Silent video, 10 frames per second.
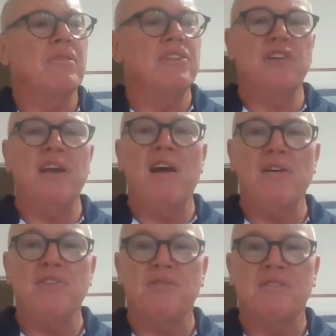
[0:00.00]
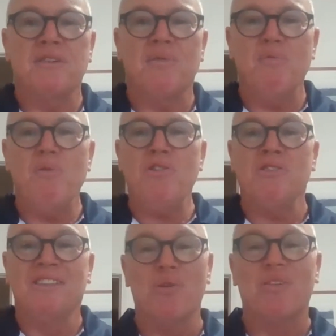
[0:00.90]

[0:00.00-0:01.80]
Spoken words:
They said, ours. I went, what?